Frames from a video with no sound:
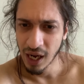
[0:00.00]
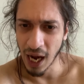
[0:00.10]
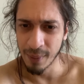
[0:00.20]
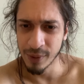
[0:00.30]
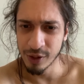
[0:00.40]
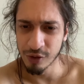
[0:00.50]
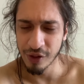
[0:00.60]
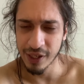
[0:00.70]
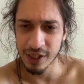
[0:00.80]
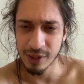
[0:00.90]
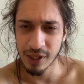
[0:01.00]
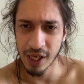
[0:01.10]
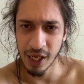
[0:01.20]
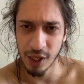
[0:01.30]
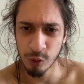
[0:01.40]
I mean, you think it,
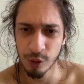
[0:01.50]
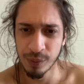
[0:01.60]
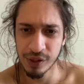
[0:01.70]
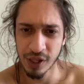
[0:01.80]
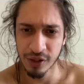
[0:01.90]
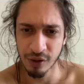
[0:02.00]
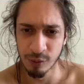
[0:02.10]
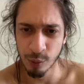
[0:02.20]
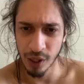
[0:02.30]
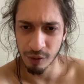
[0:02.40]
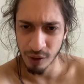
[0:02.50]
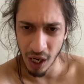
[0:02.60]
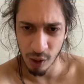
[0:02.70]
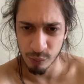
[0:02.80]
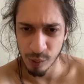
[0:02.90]
it would be the other way around.